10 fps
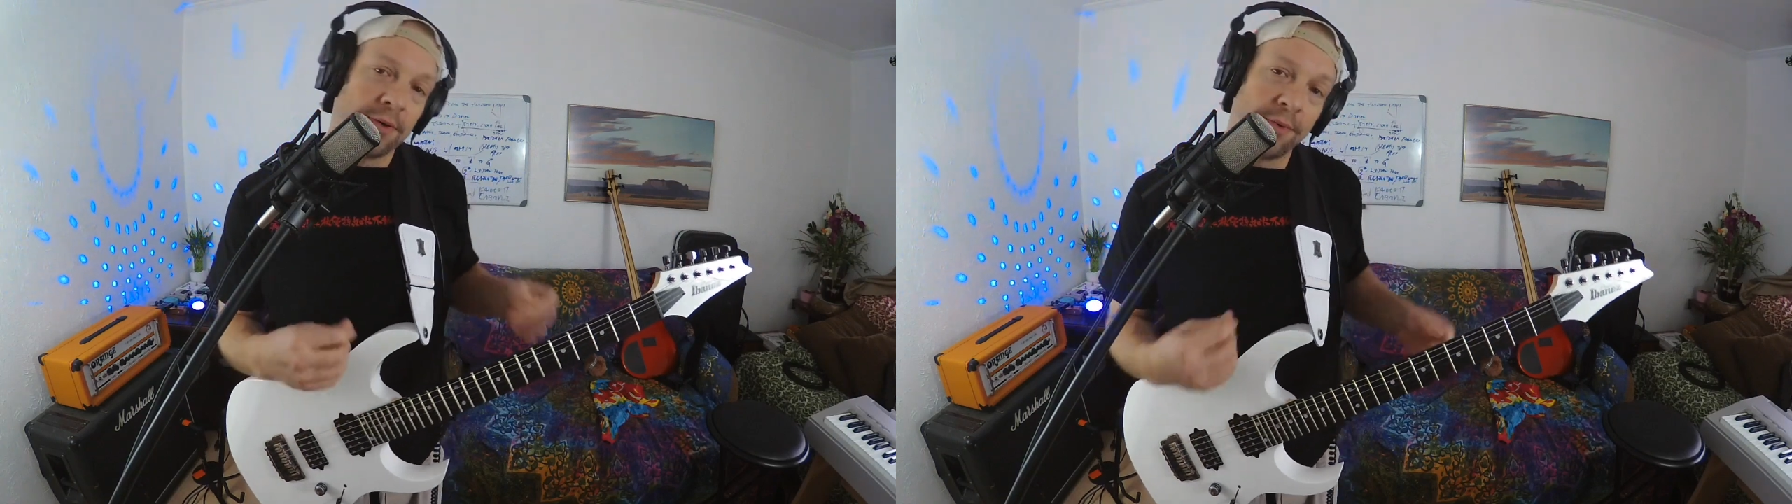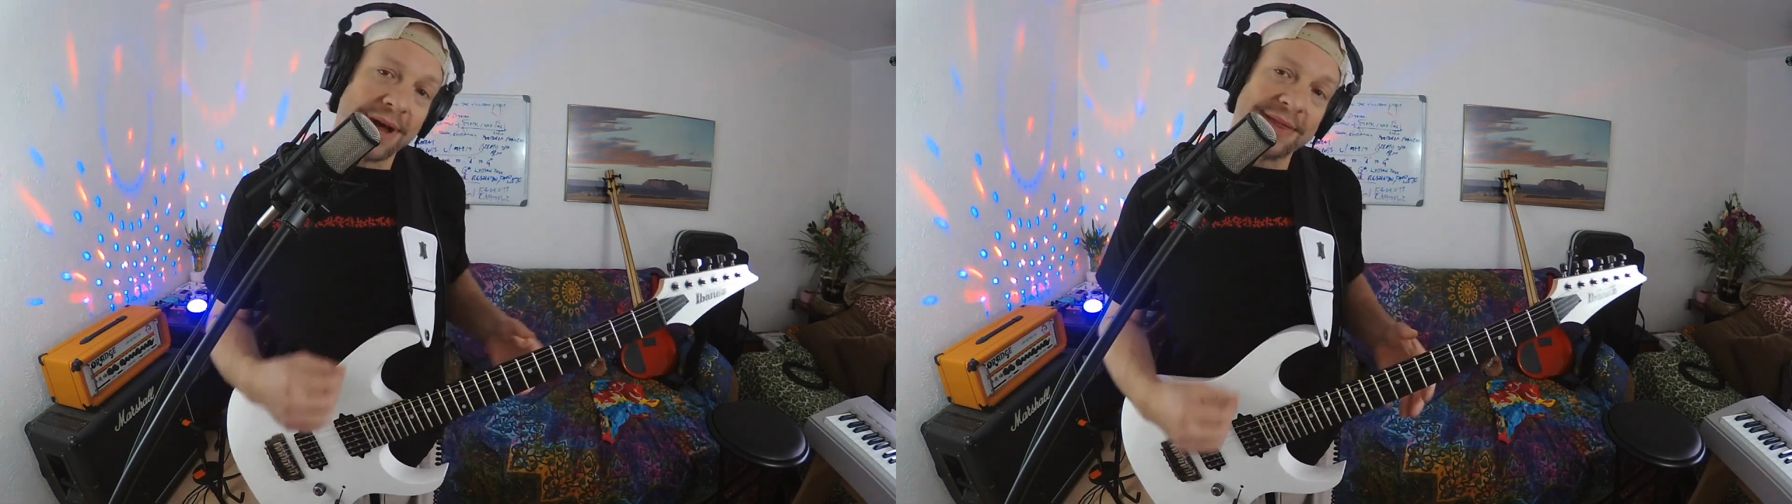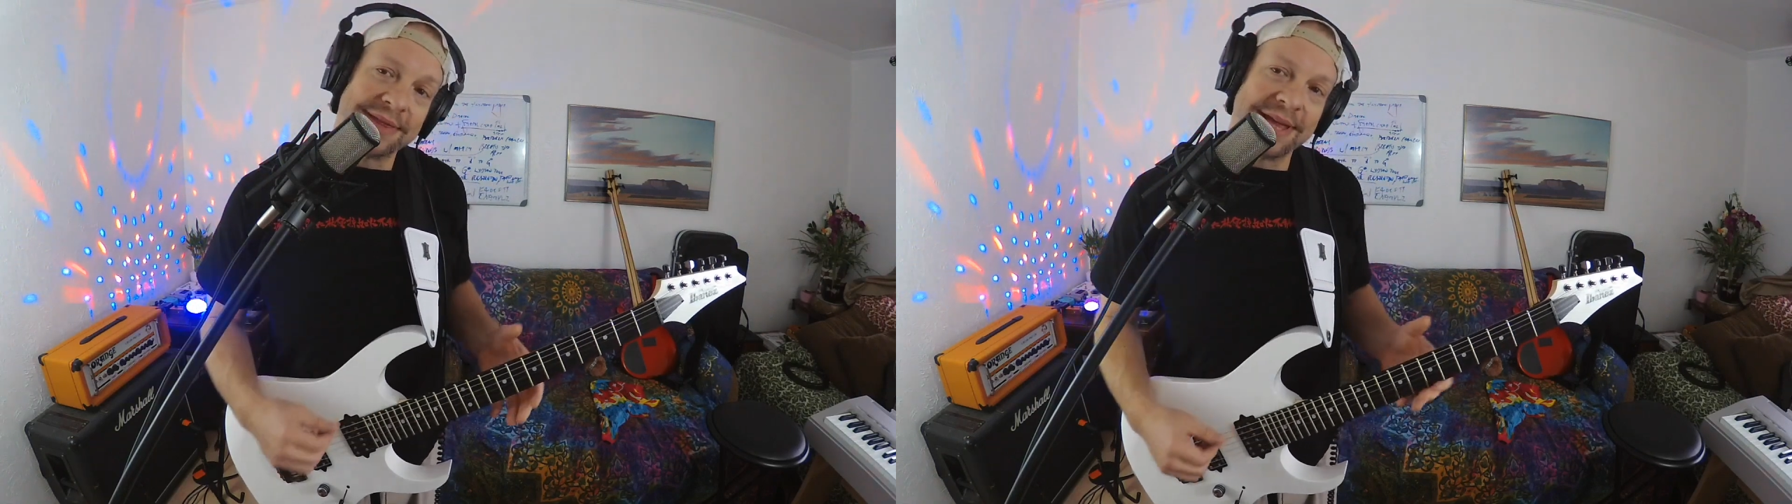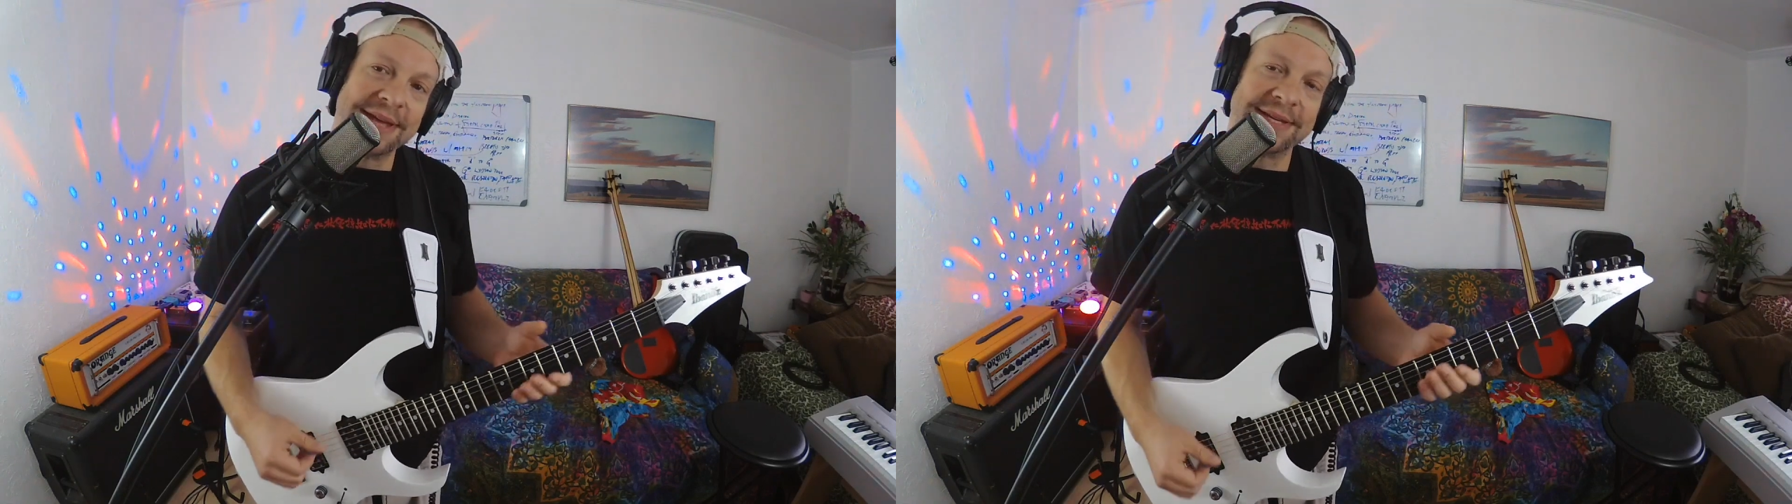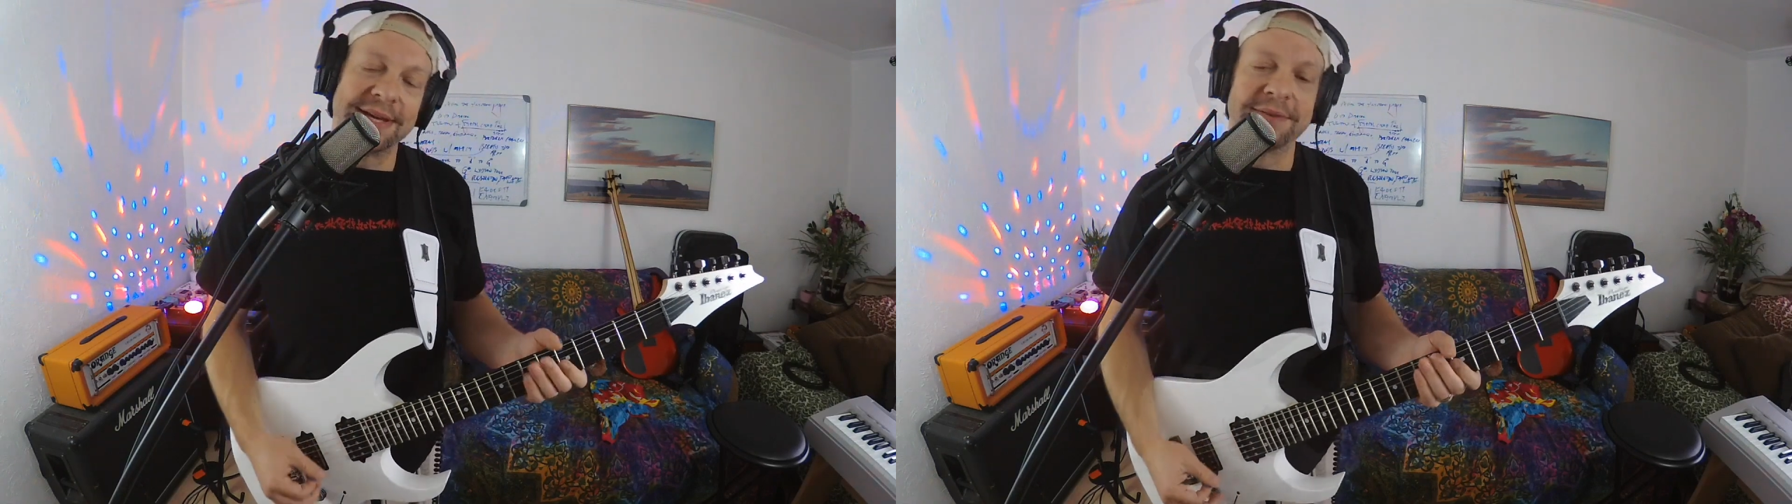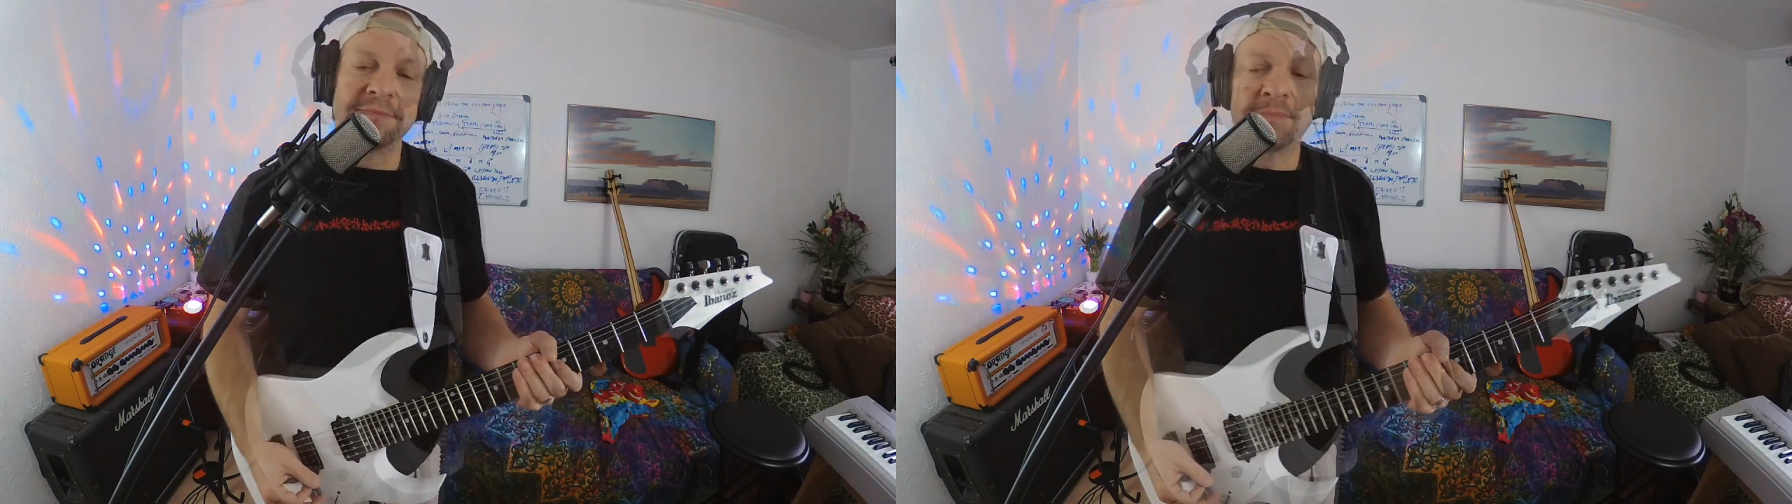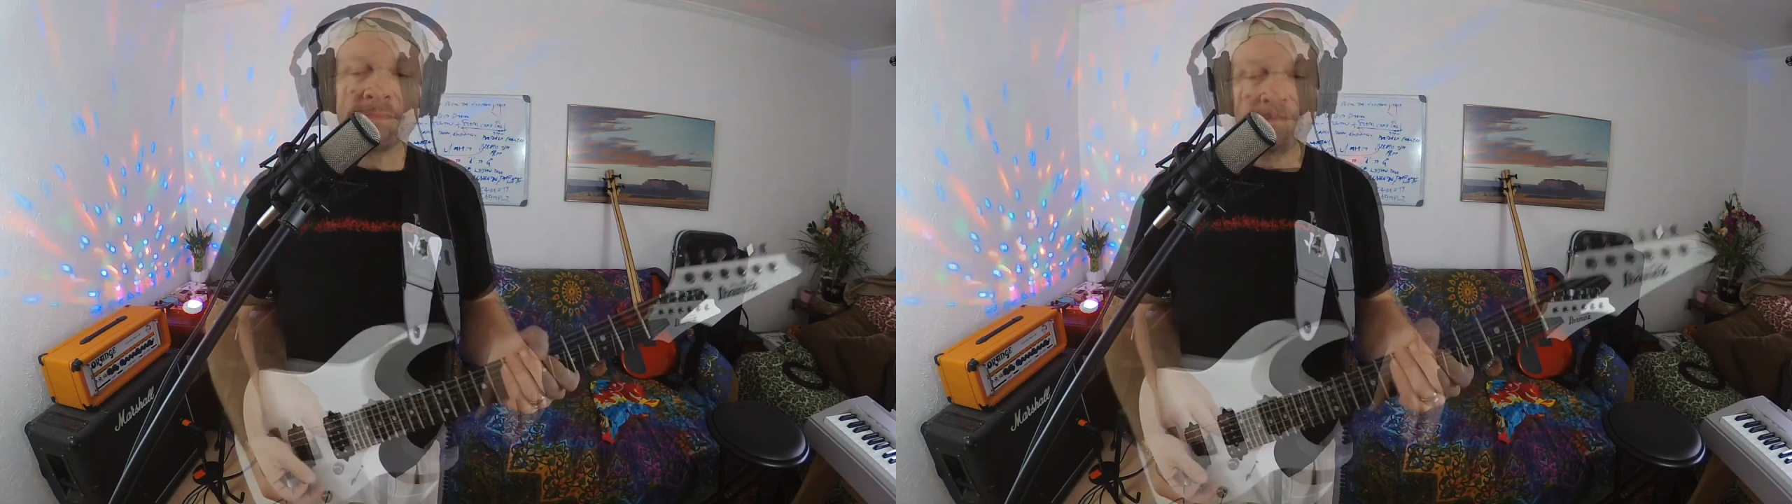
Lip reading: the way that they did.